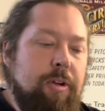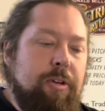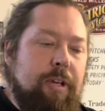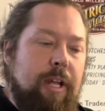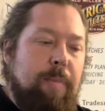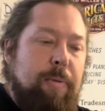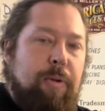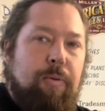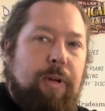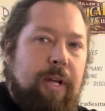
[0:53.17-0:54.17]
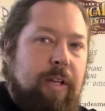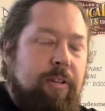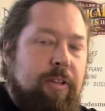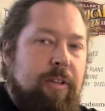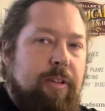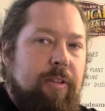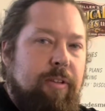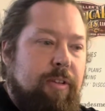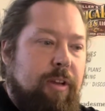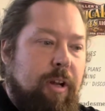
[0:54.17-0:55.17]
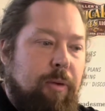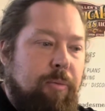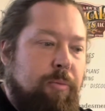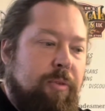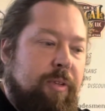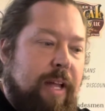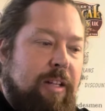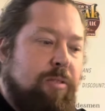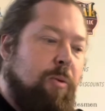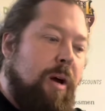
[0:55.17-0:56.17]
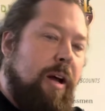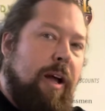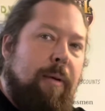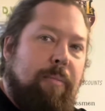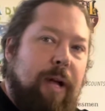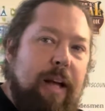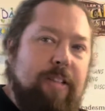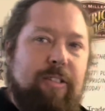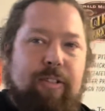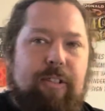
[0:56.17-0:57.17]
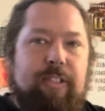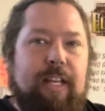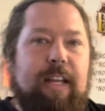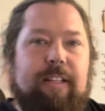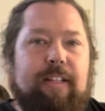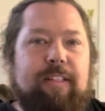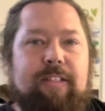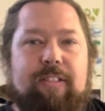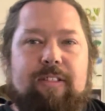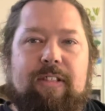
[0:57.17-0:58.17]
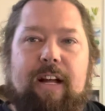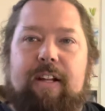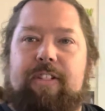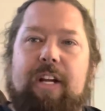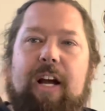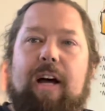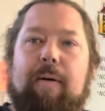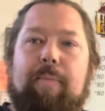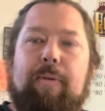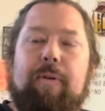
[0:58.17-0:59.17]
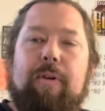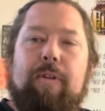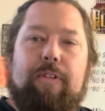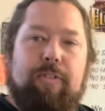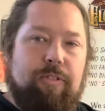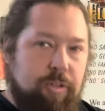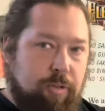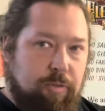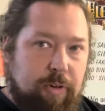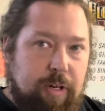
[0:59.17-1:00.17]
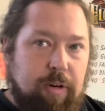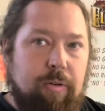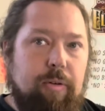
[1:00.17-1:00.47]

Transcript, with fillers: Typically, and, you know, that's why I'm constantly saying that this is not a job. This is a career,